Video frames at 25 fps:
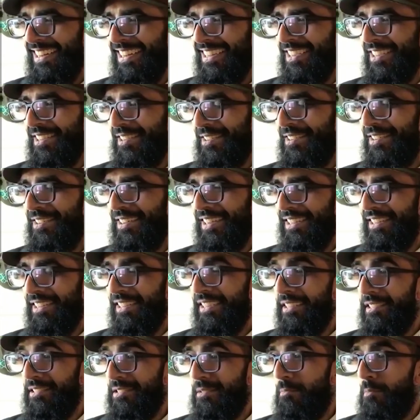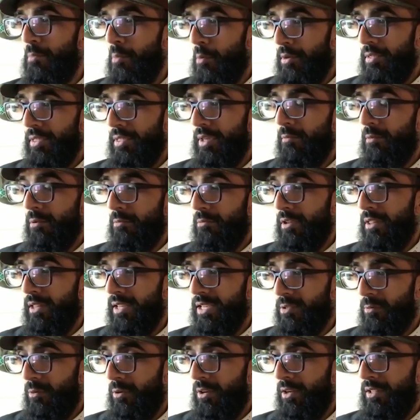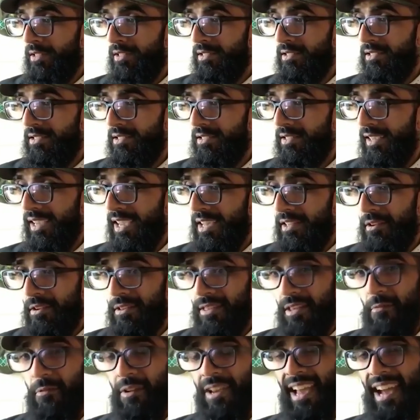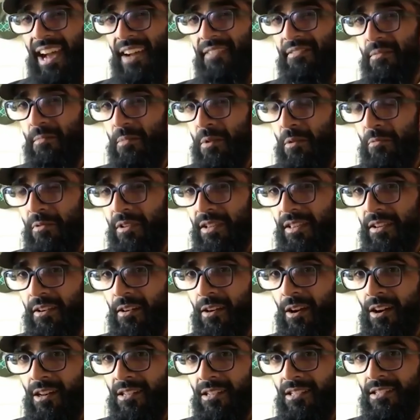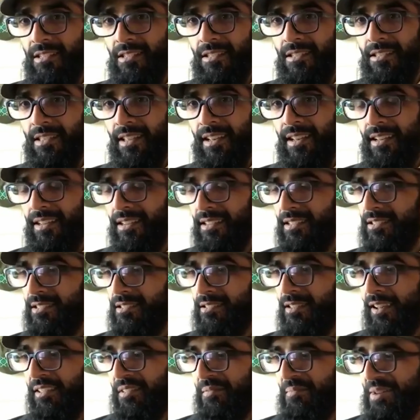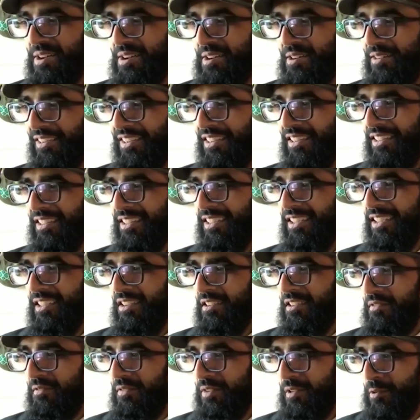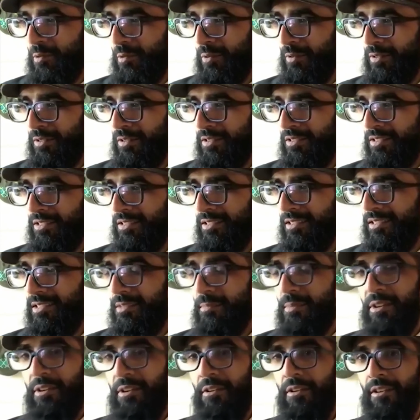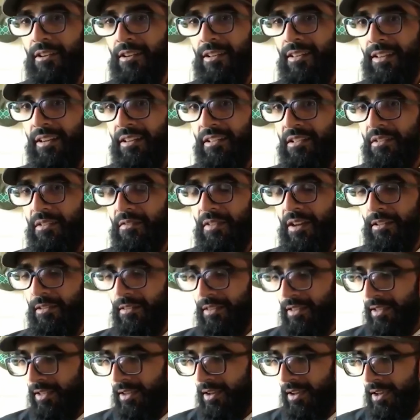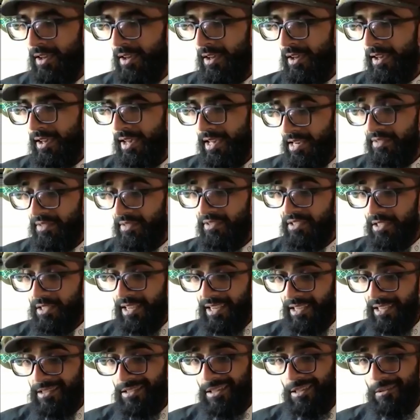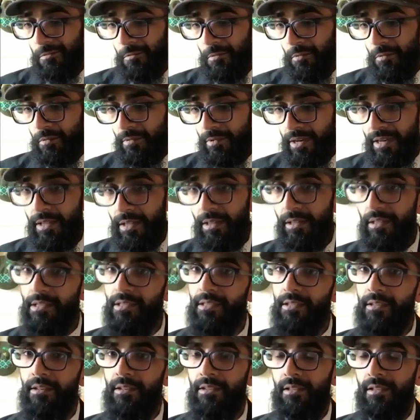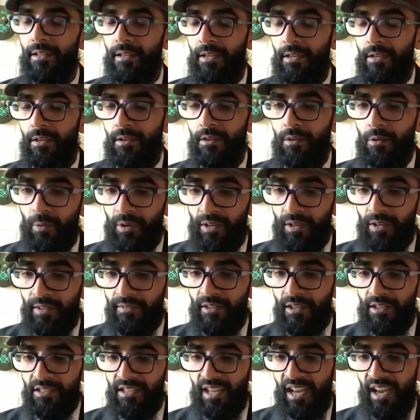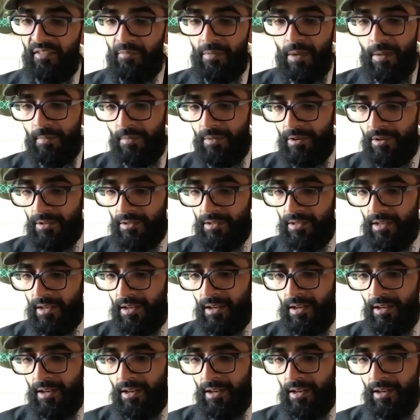you know, I think it's important that we realize we're all in this together, that we have to be really cautious, that it's not about individuals, it's about our collective health. And IFSSA takes that really seriously. You know, one of our staff members,